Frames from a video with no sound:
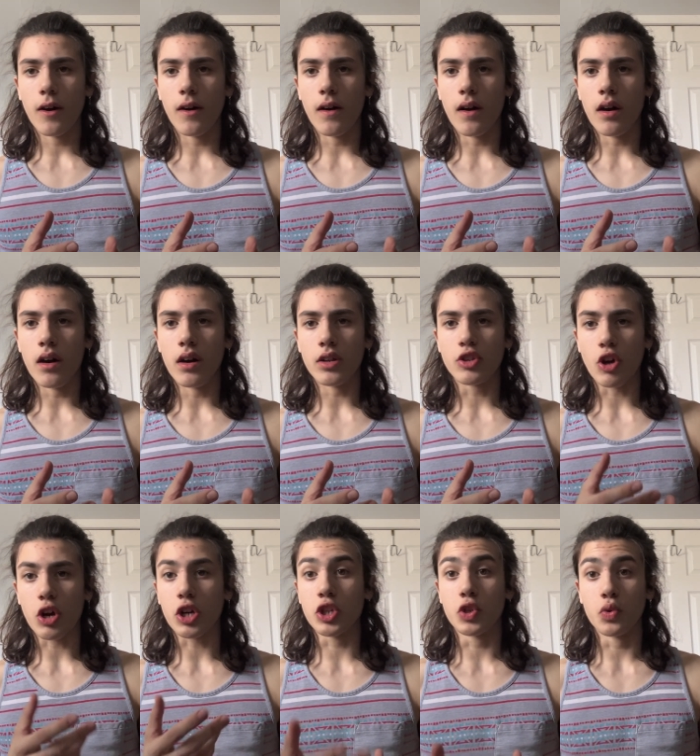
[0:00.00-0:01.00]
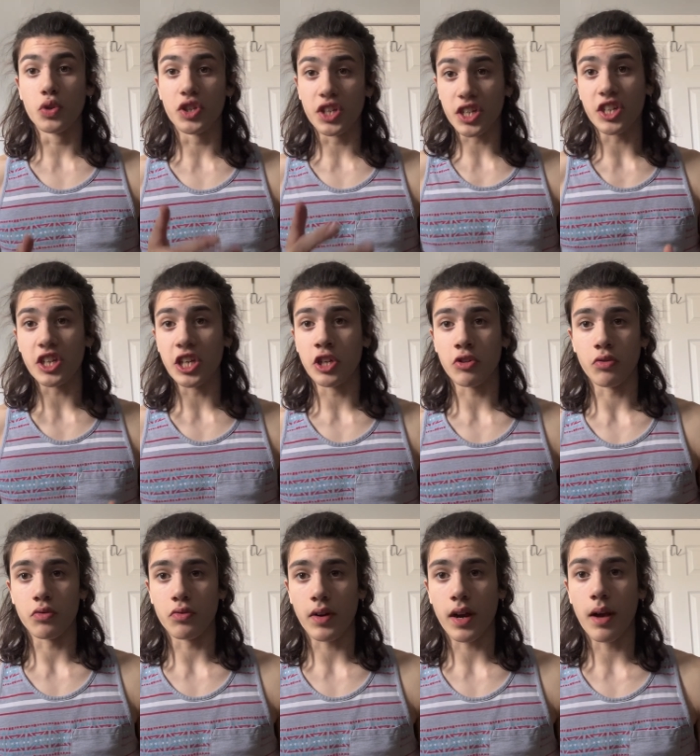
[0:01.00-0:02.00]
uh talking to a
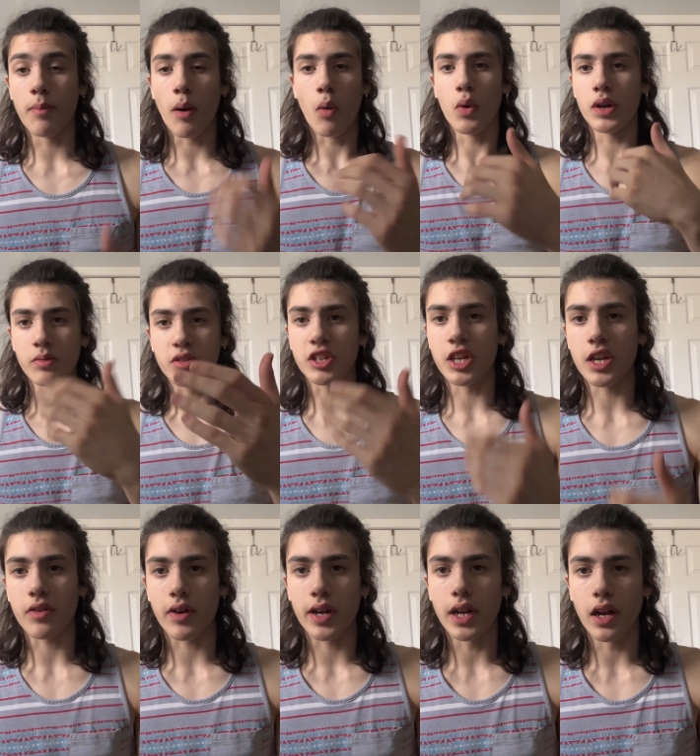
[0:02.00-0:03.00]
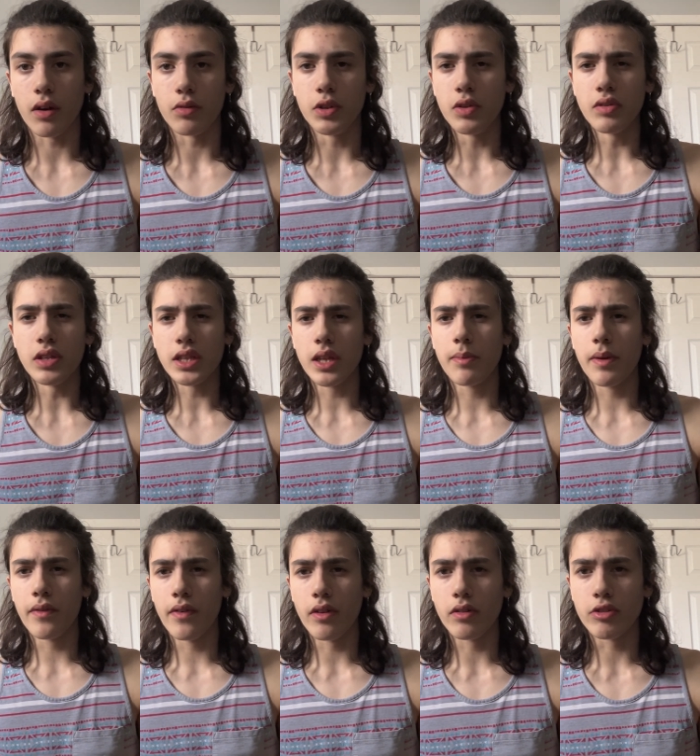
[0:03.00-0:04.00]
16-year-old, right? About what I'm saying right now. Do you think they'd be
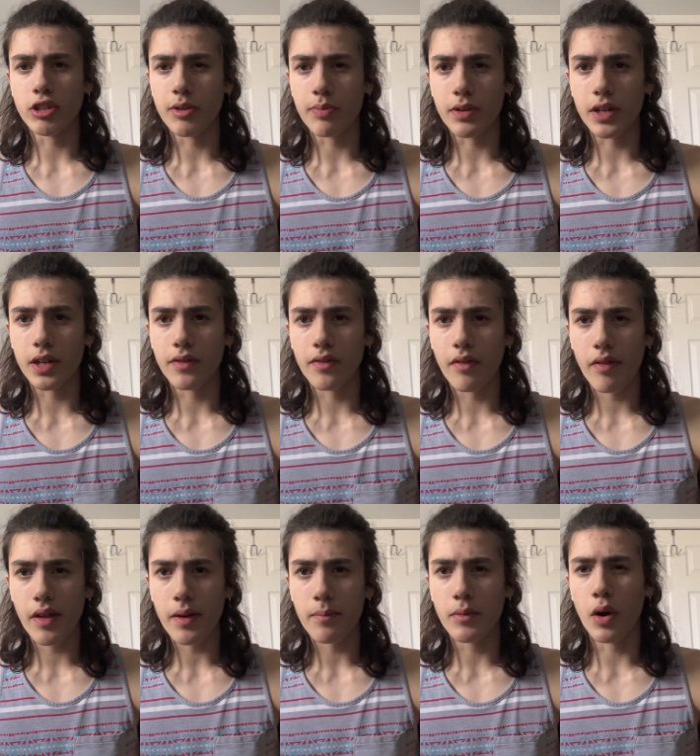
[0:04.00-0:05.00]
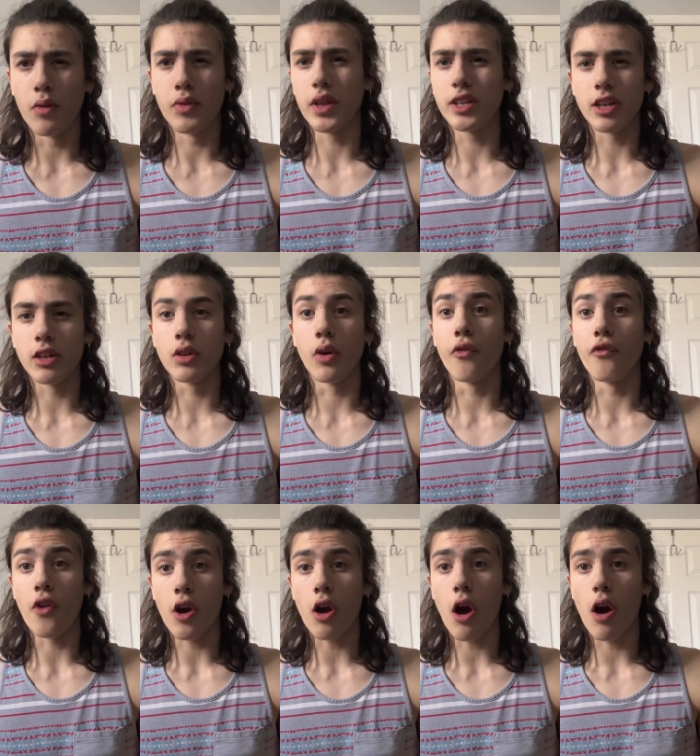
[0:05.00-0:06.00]
very reciprocative of that? No, they tell you go
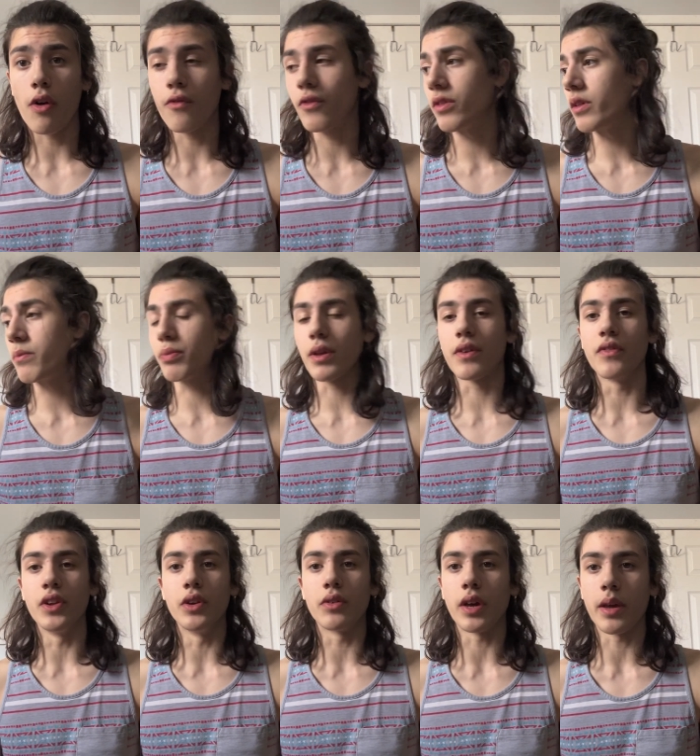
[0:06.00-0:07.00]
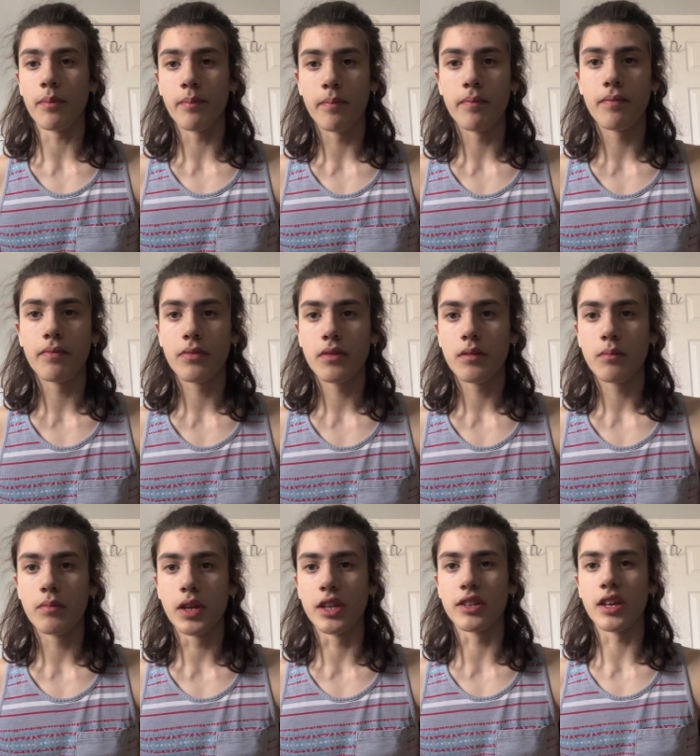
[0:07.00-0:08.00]
fuck off and then play video game.
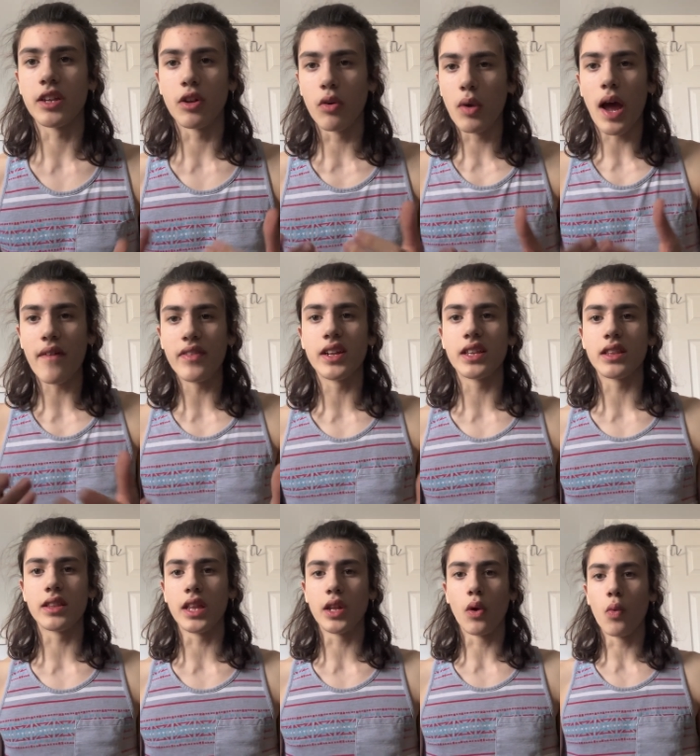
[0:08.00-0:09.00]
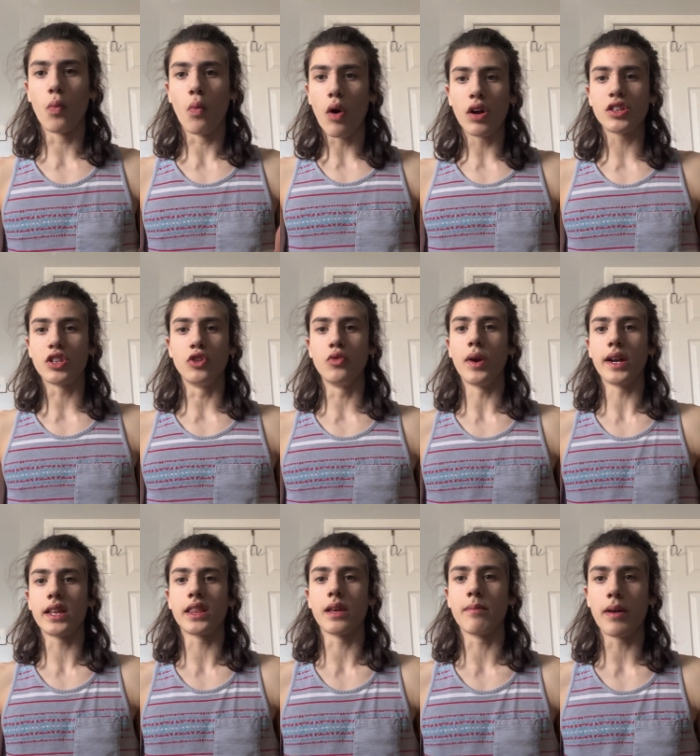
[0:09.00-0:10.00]
Because they don't have any they don't want to do
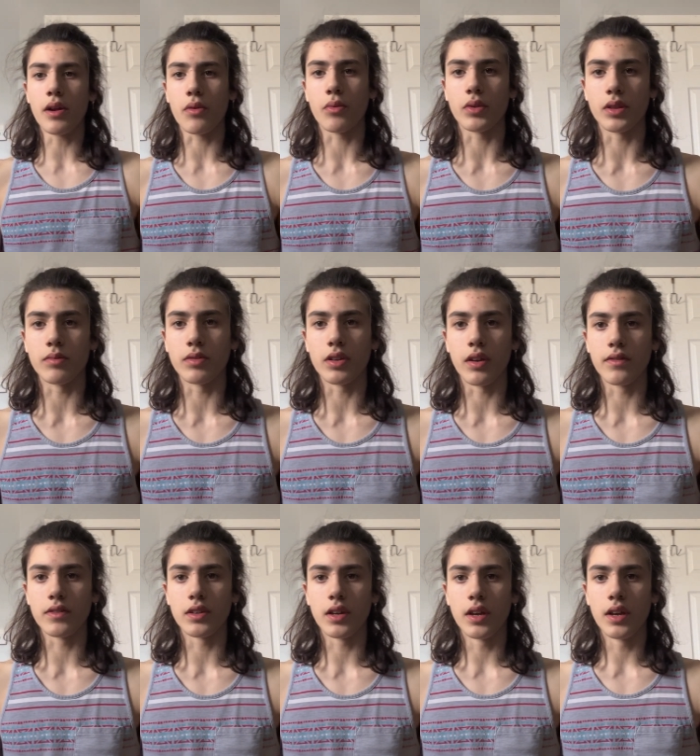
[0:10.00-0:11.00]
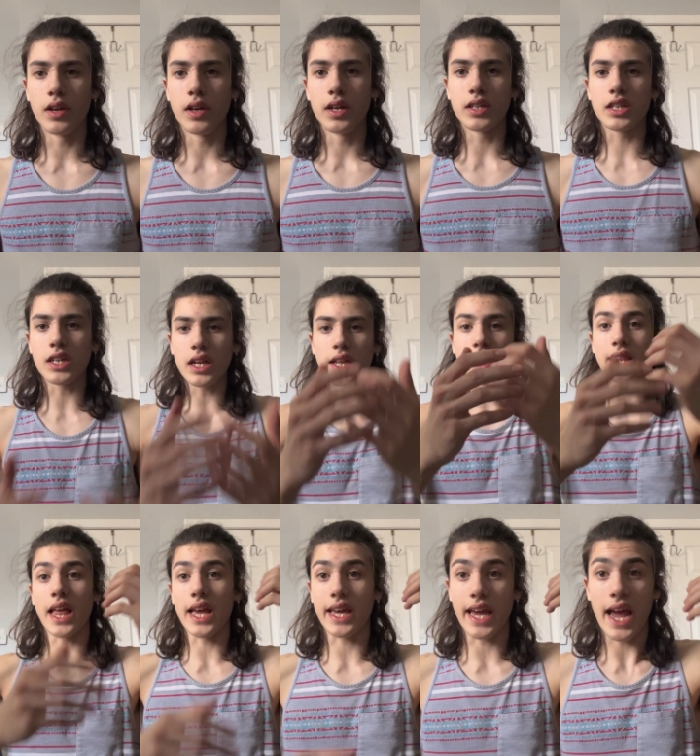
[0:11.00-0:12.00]
anything better with themselves. It's not like
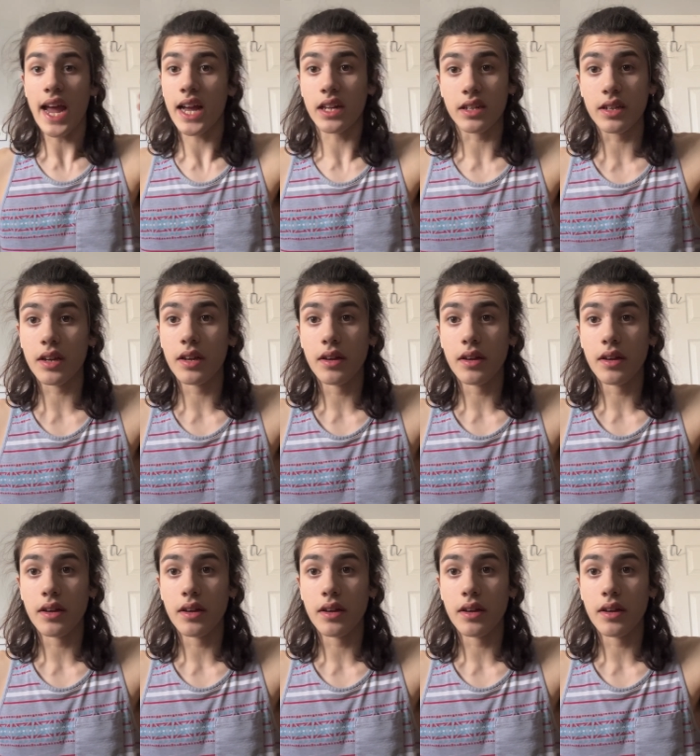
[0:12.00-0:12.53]
they can't.